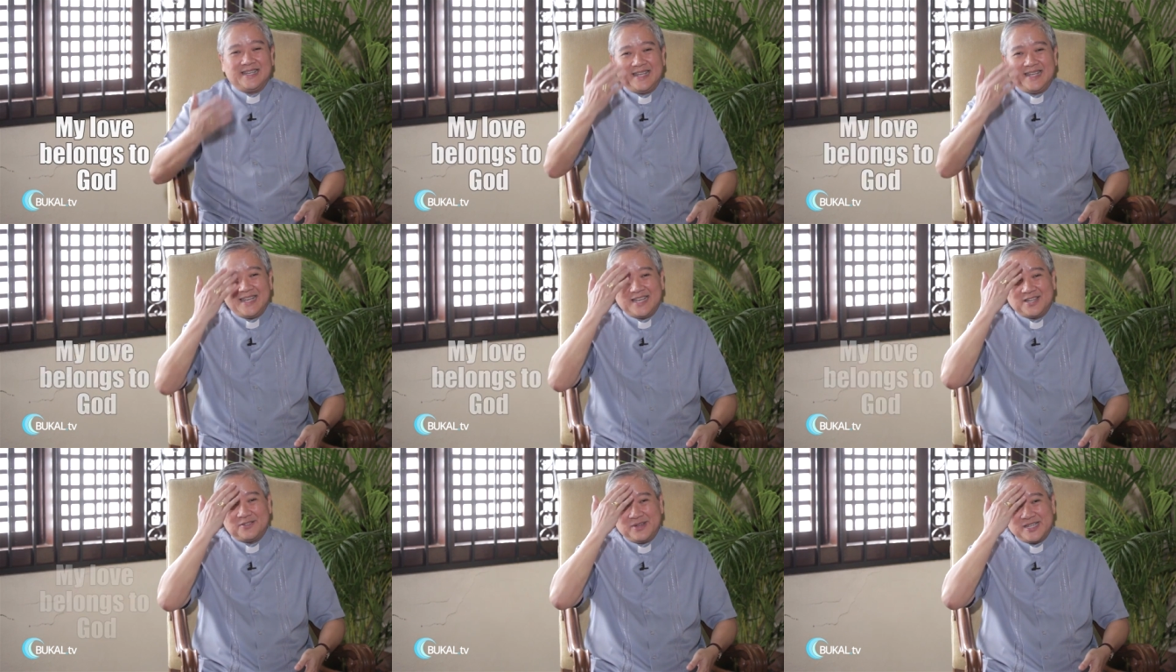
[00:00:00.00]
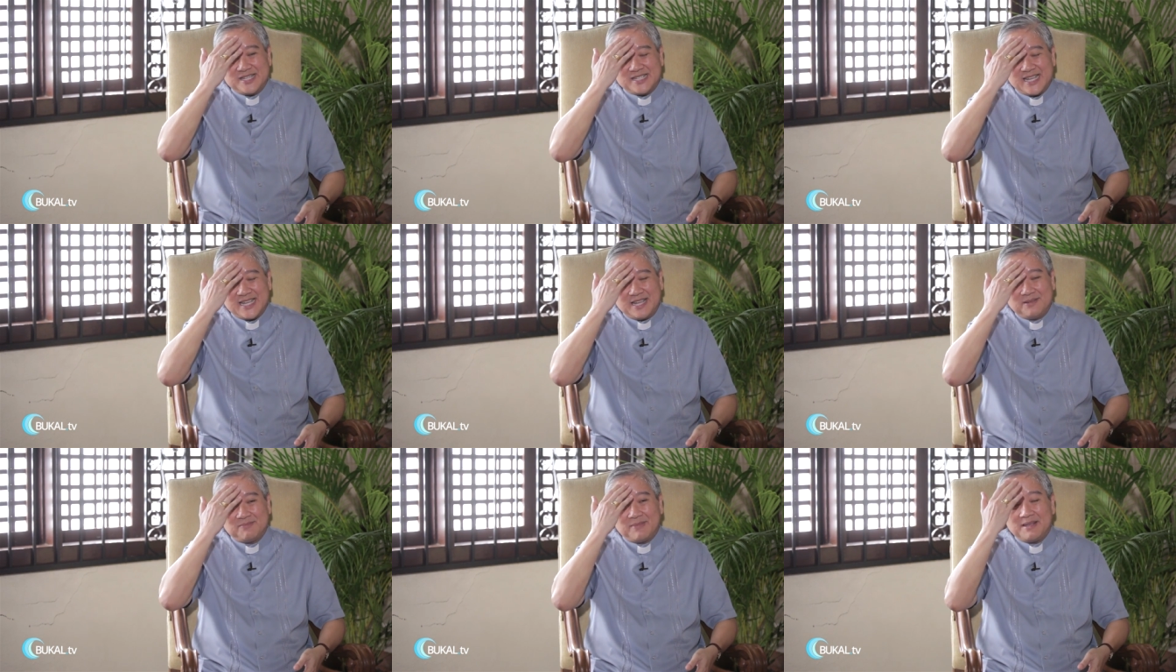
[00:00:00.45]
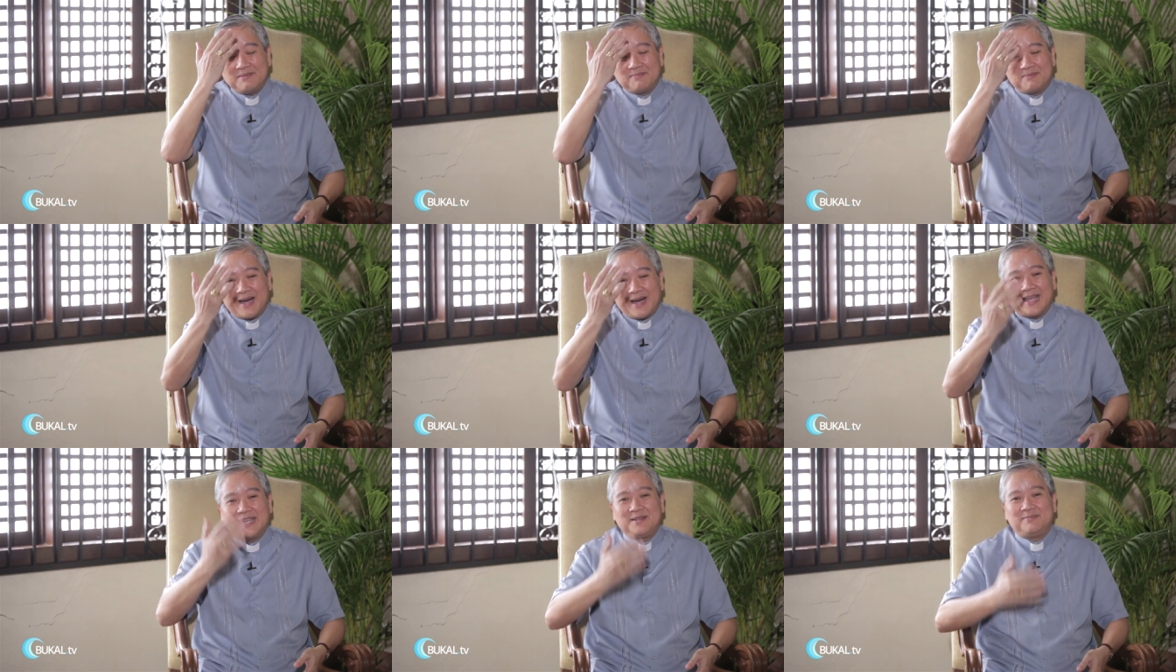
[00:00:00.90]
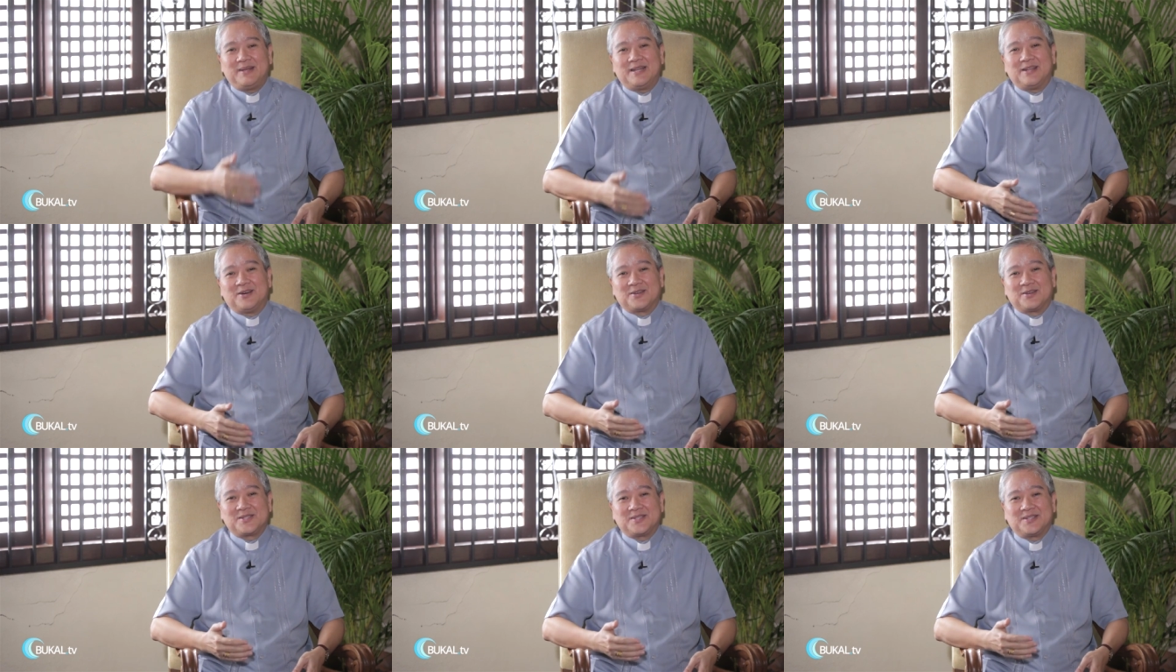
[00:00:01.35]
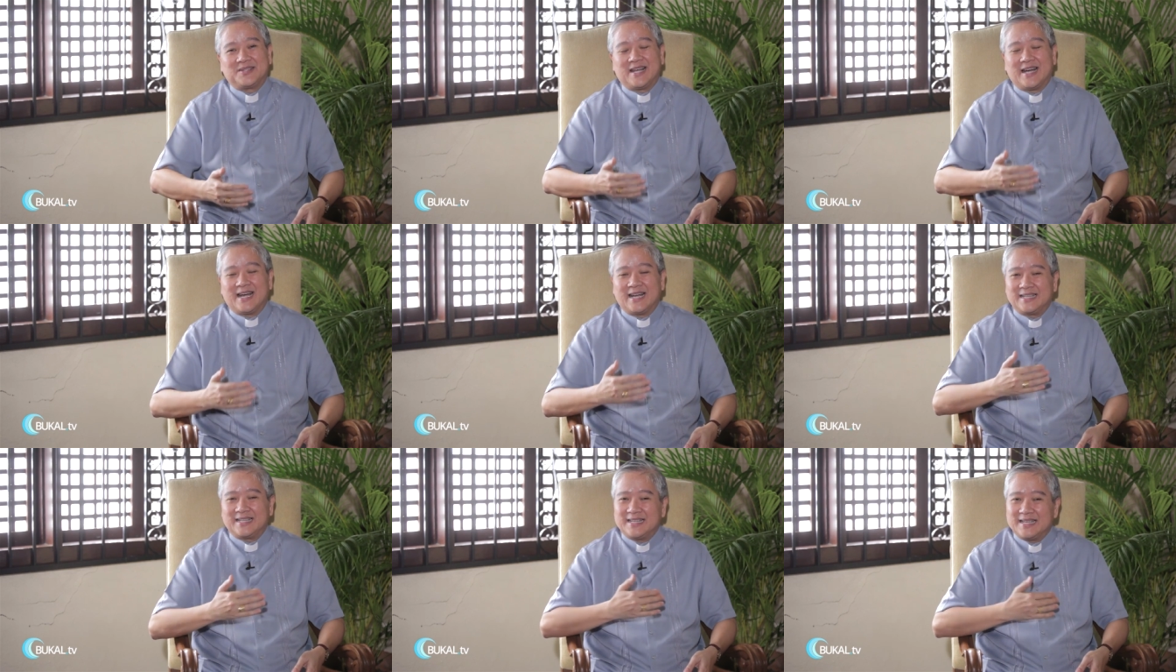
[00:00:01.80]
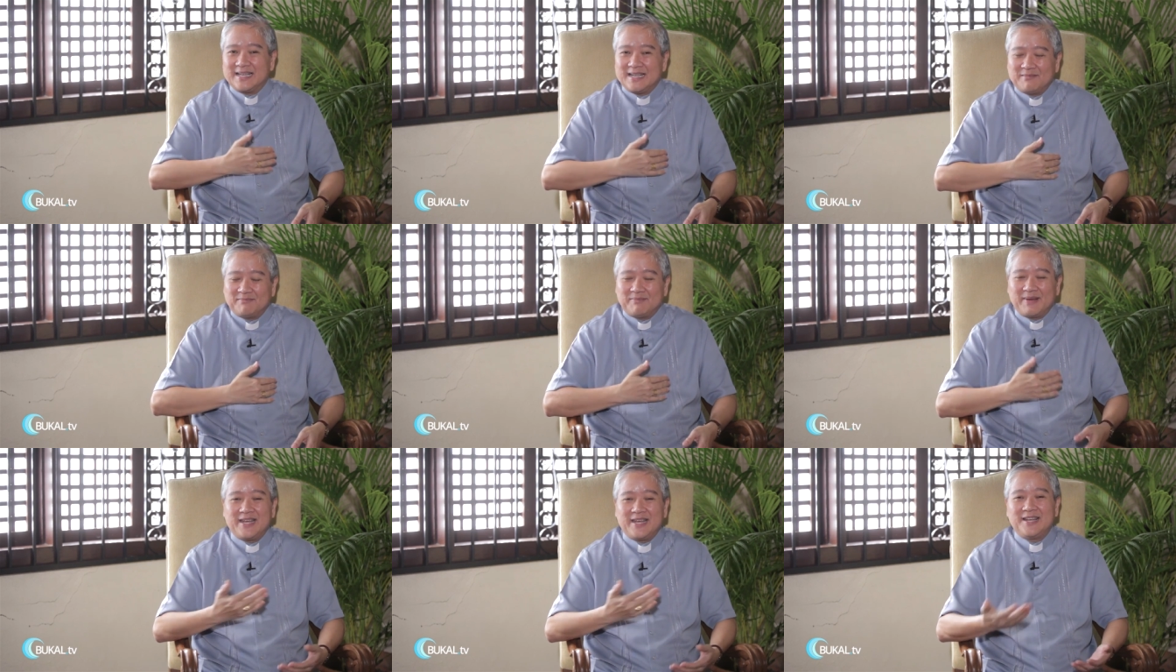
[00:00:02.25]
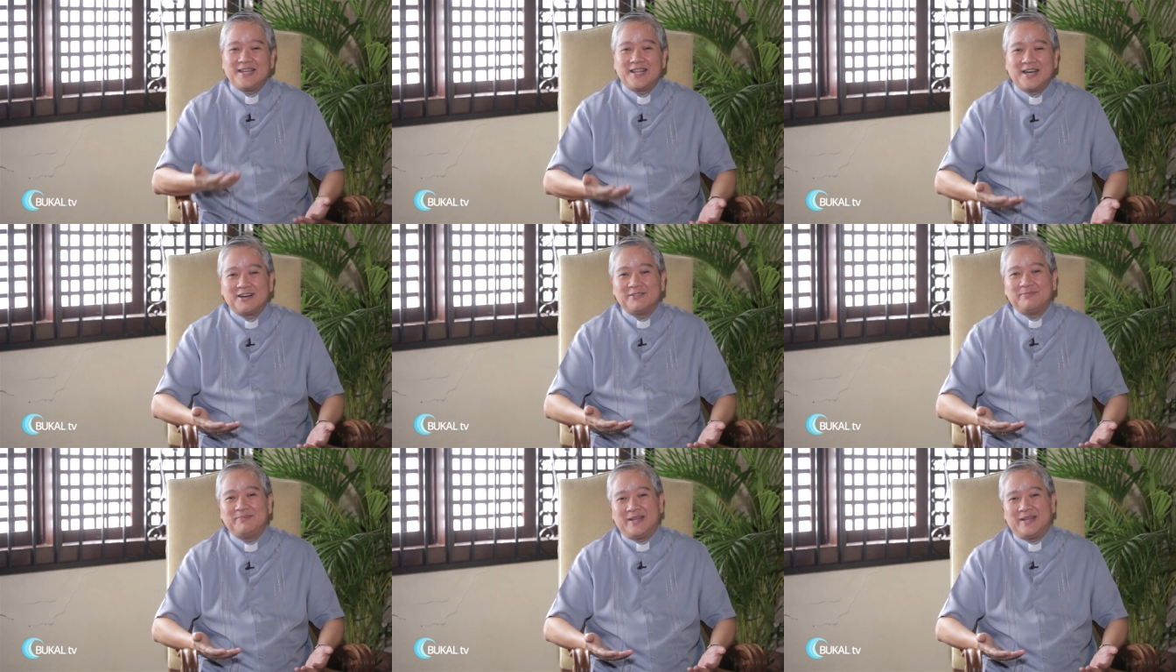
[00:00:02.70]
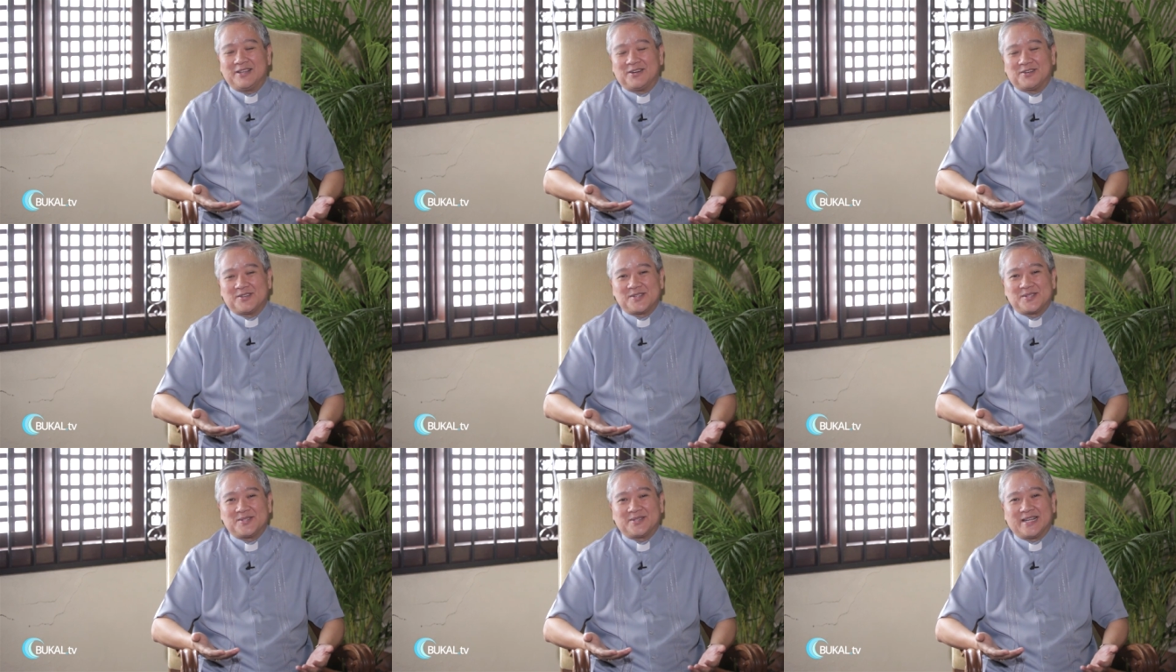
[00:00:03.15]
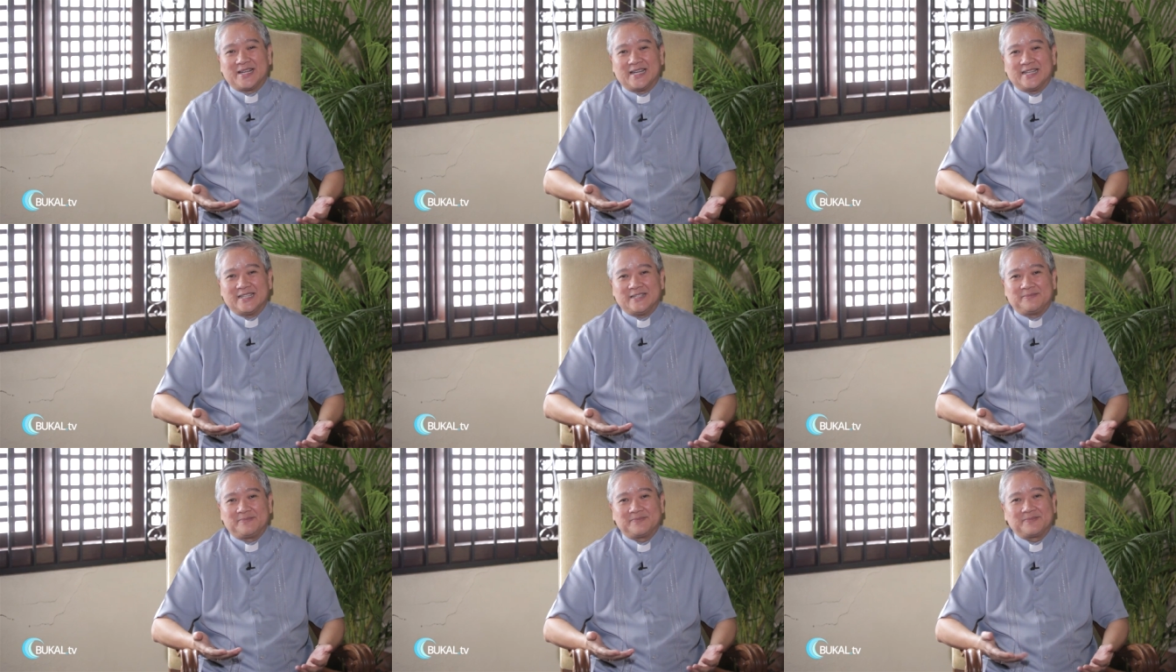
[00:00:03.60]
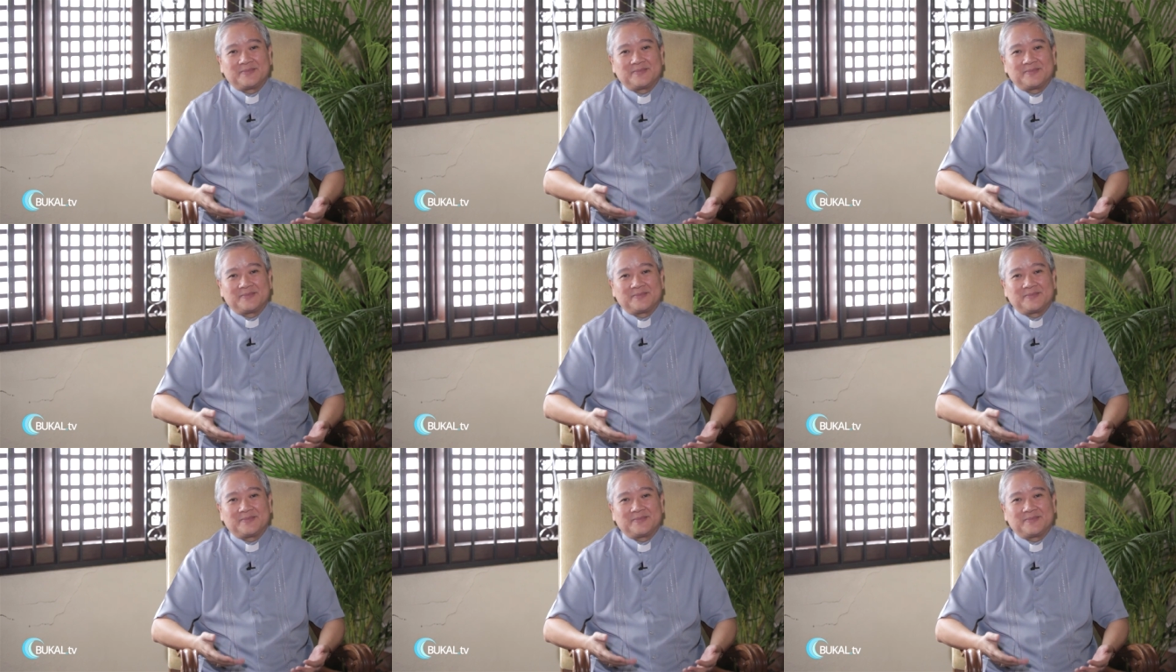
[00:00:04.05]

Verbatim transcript: Here we say, my mind belongs to God, my love belongs to God.